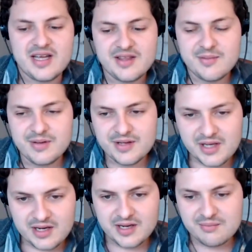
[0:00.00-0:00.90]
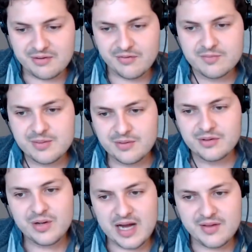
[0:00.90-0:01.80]
In the beginning, before people
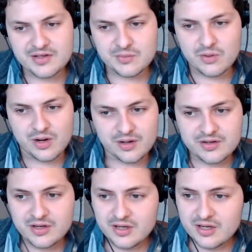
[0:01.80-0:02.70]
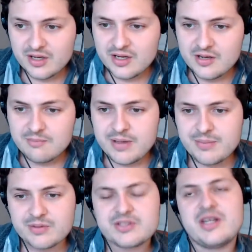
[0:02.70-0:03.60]
knew how this worked,
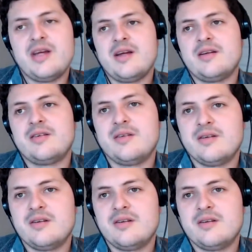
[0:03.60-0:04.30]
people were saying